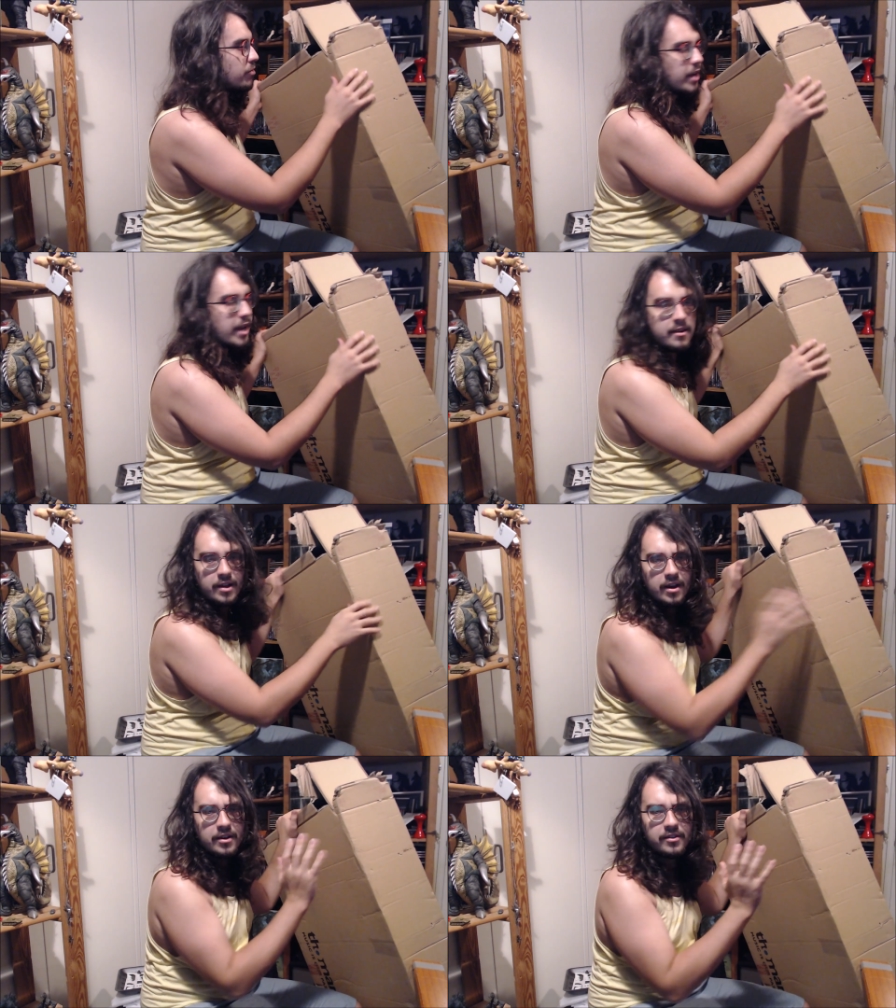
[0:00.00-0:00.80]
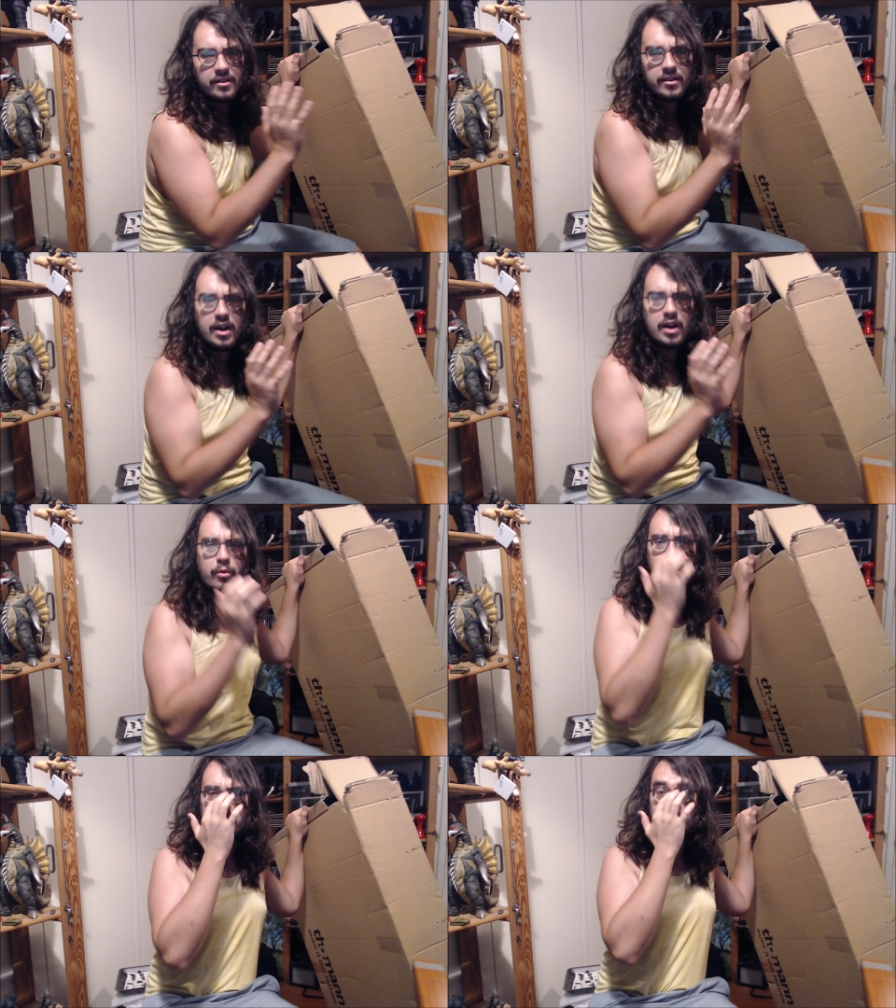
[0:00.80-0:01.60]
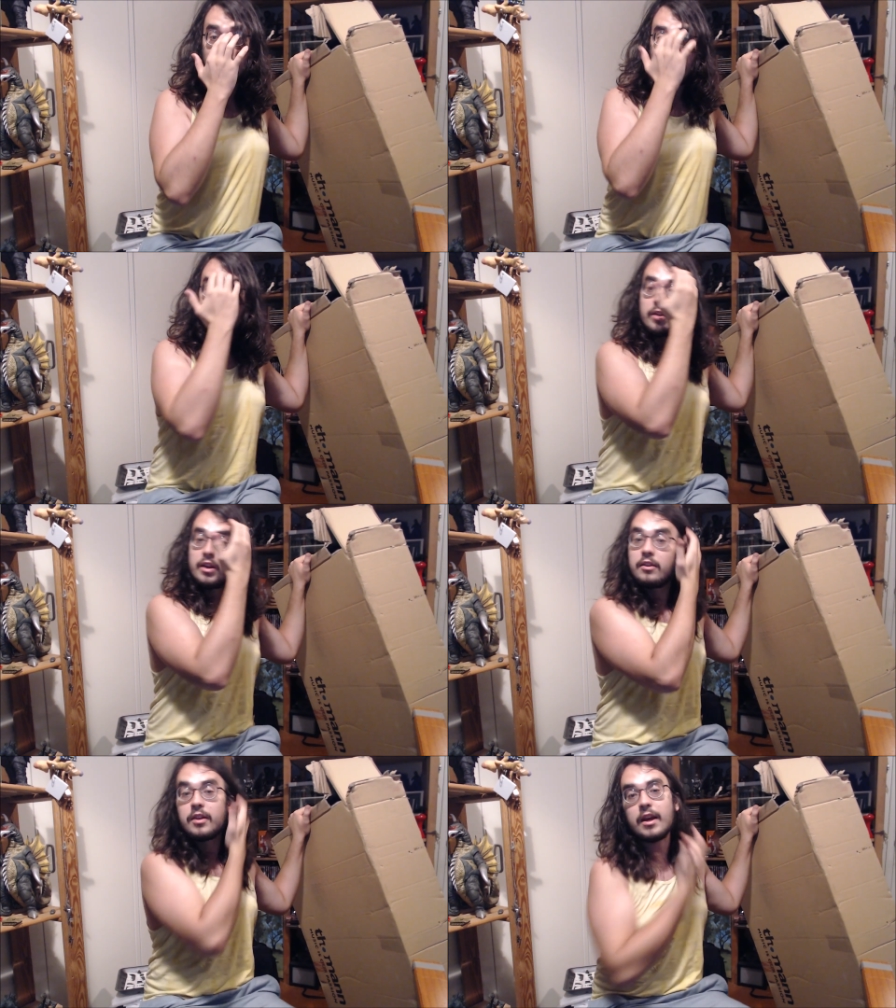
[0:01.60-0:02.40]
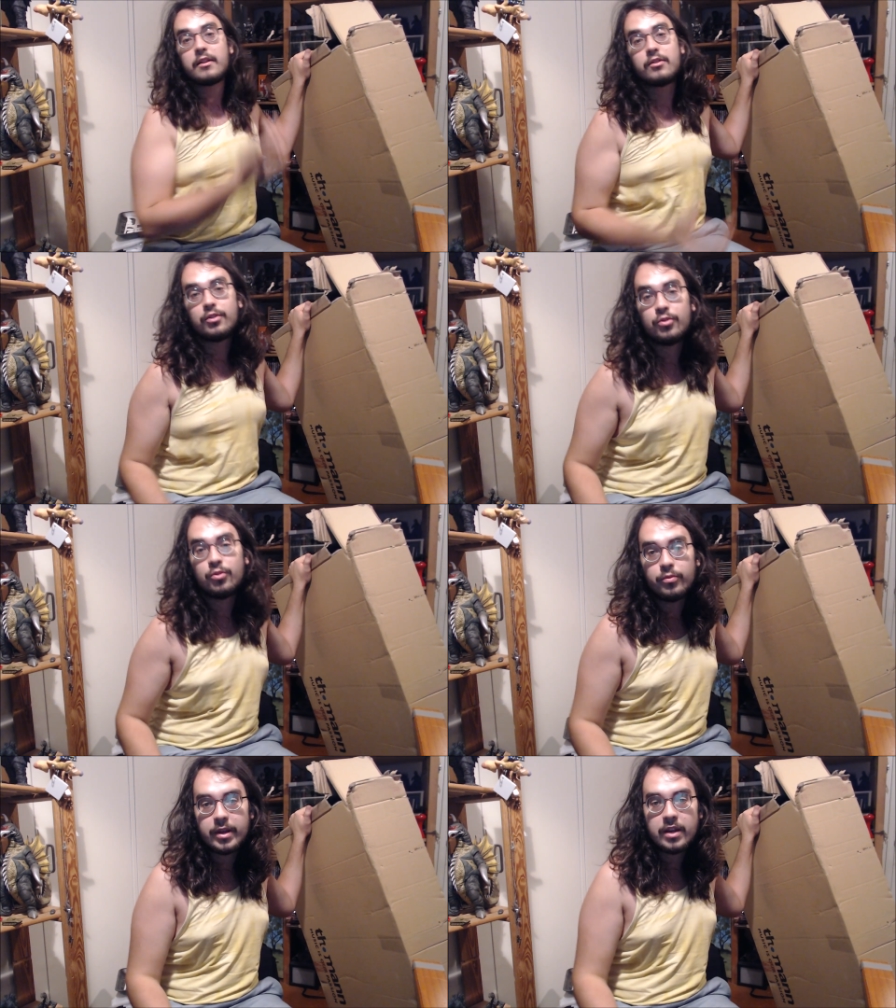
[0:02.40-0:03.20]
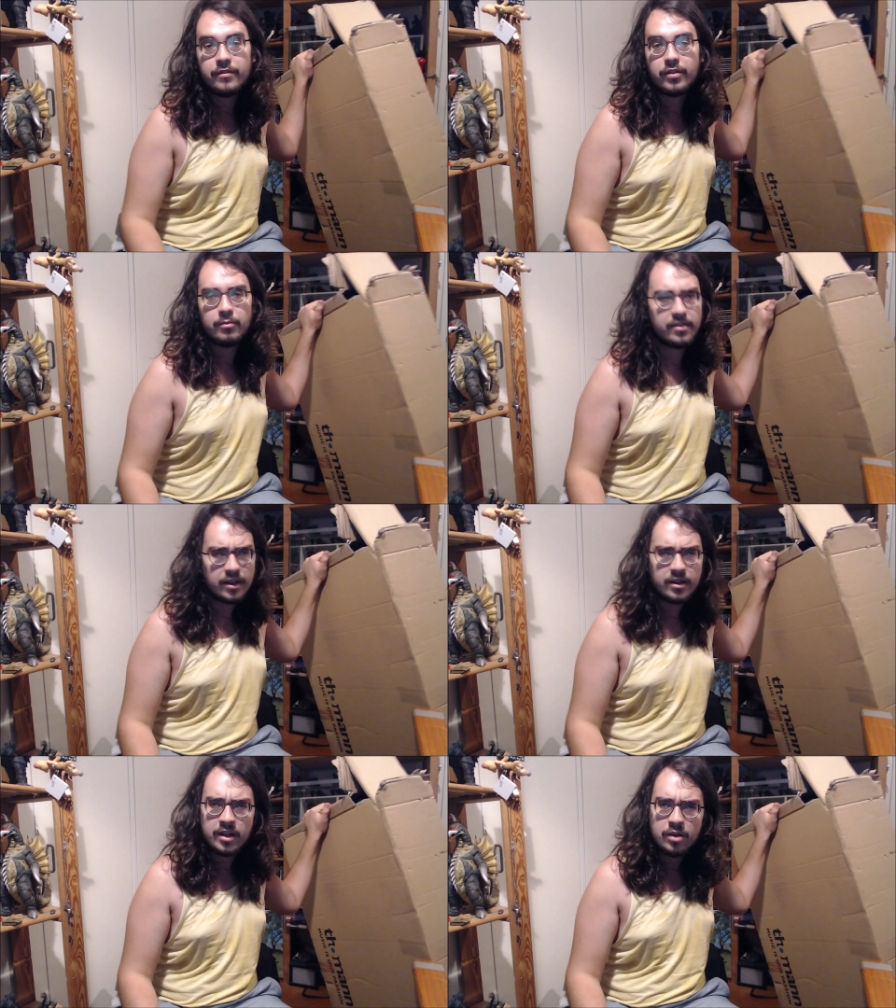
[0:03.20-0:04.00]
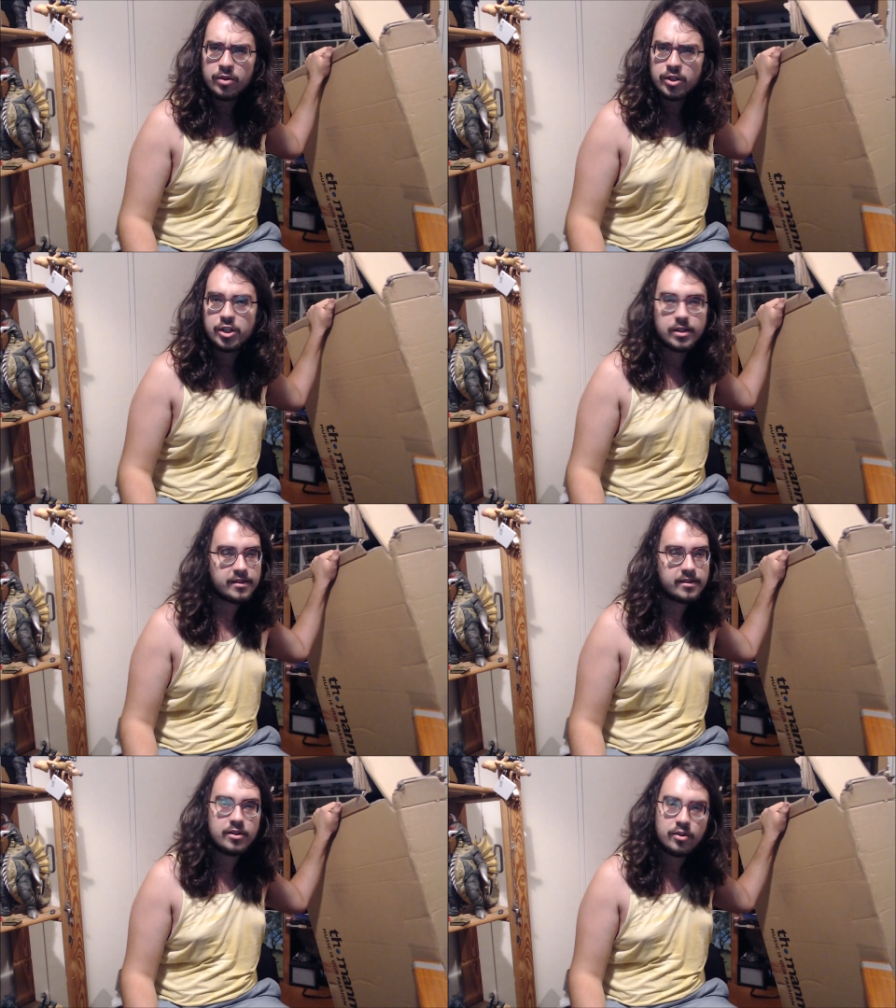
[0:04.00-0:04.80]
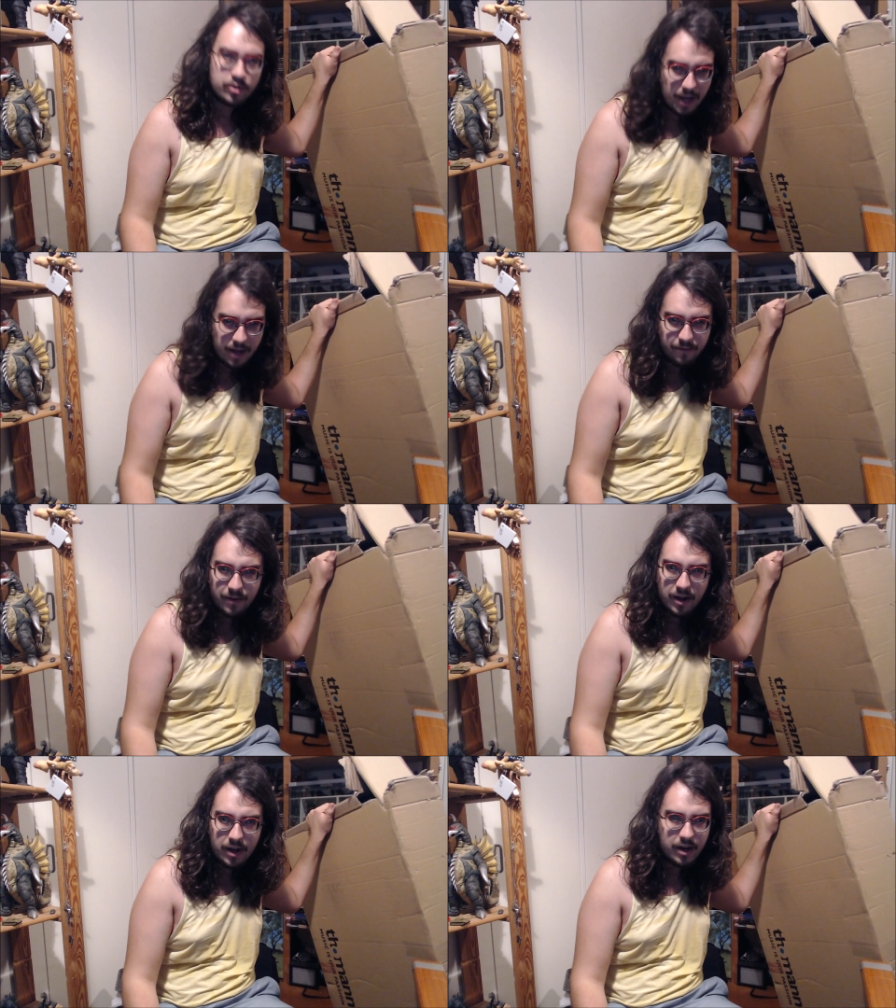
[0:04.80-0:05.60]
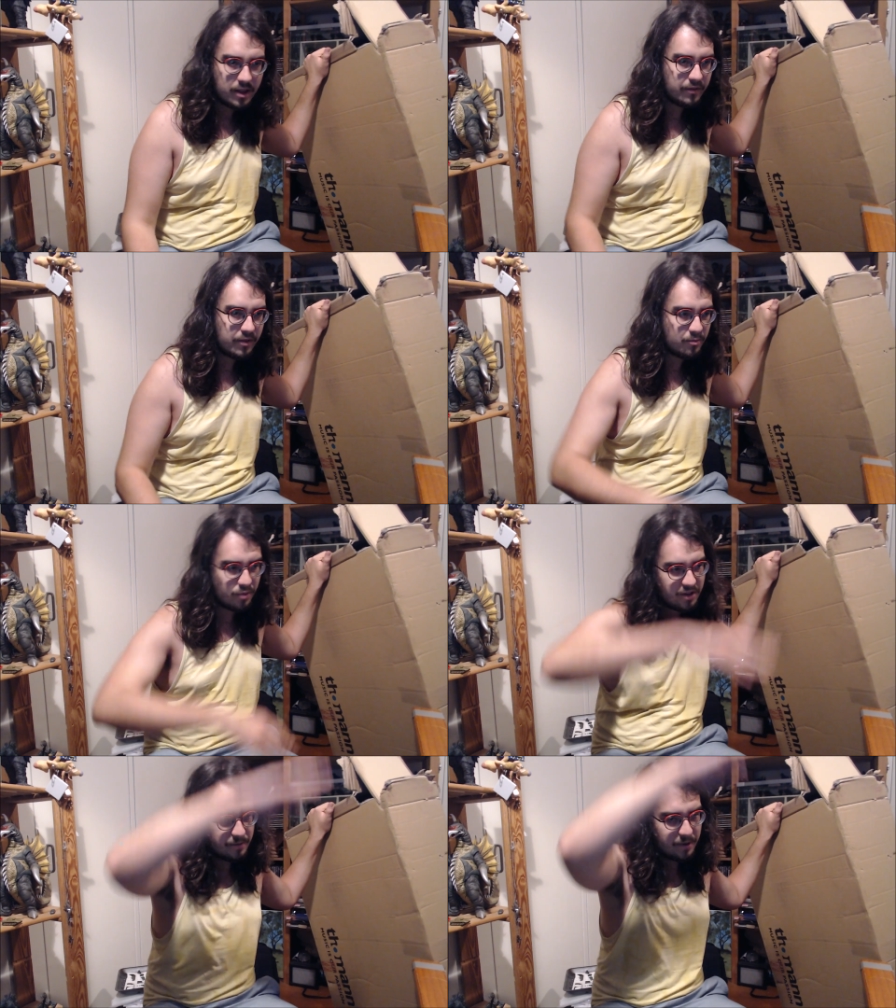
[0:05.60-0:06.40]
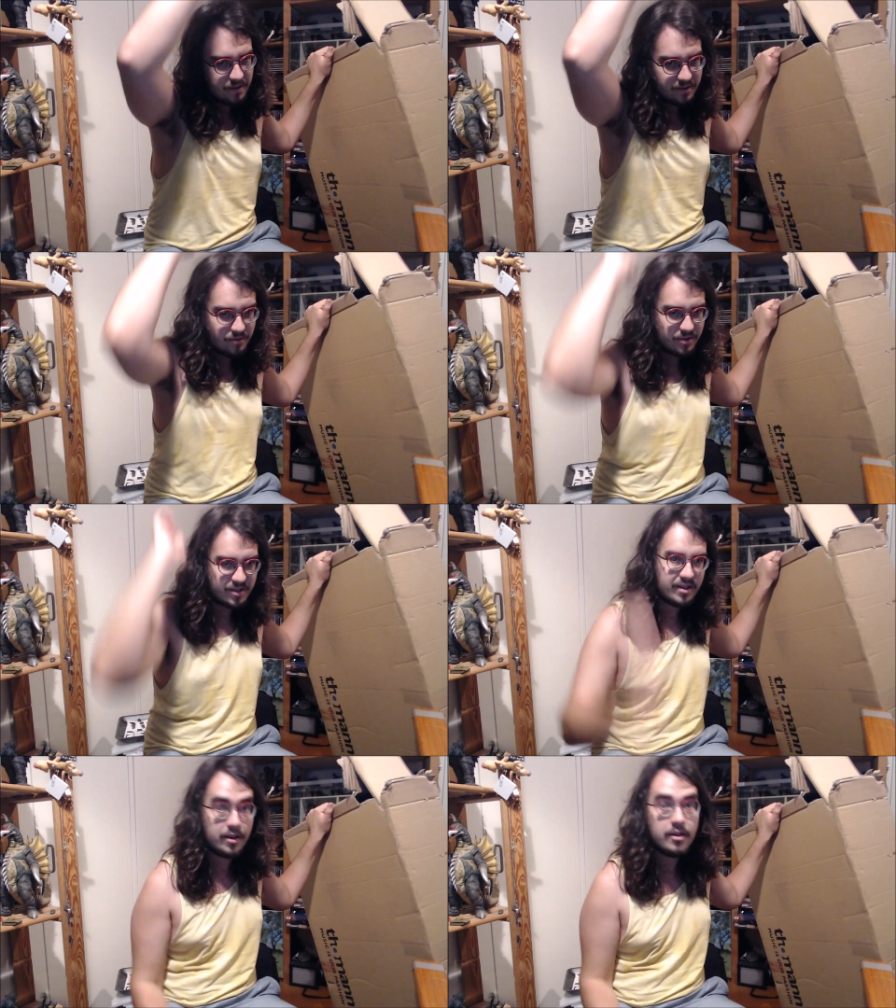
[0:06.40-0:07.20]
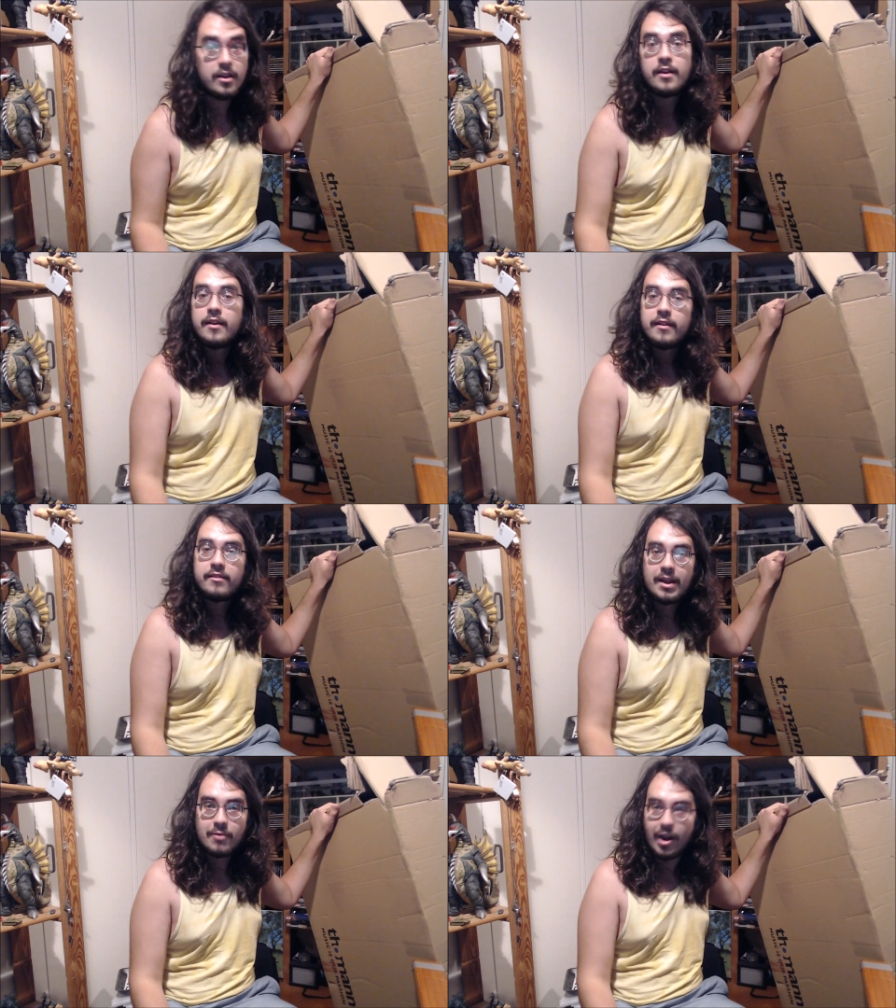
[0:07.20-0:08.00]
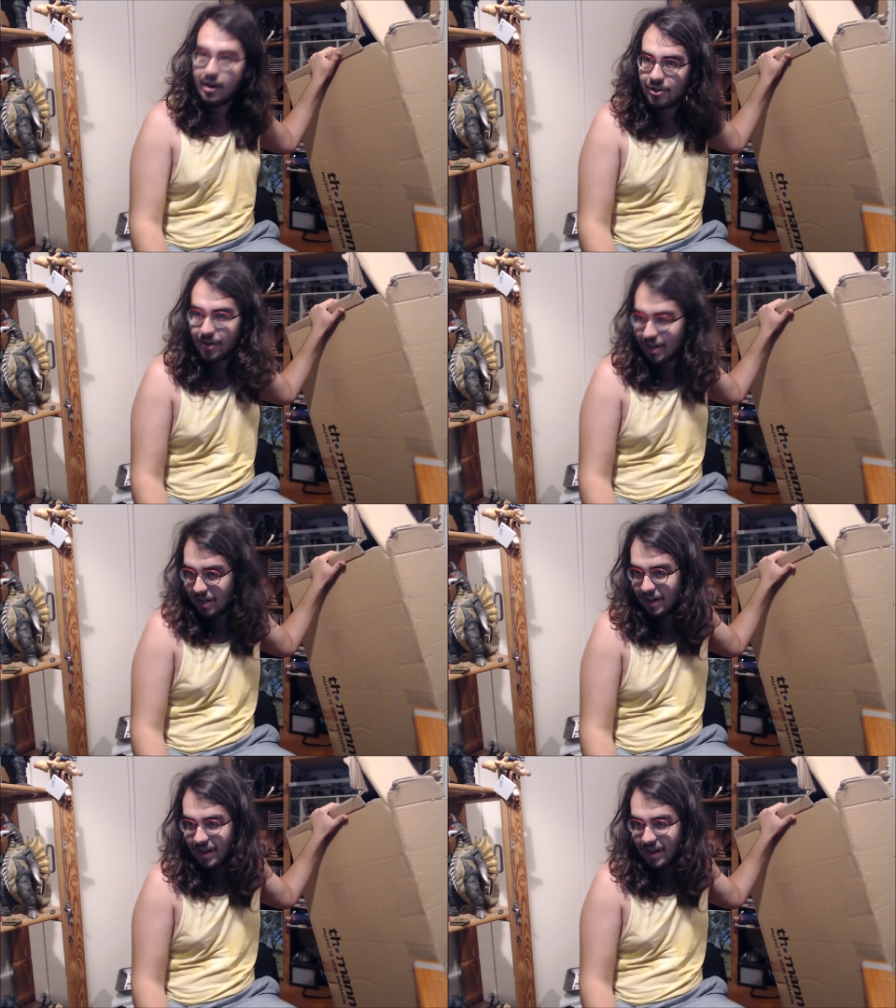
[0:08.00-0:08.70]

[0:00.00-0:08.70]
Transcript: Again, the Artist Guitar one only had to get to me from Sydney, which is not that far. I live in Brisbane, so it's in the same country.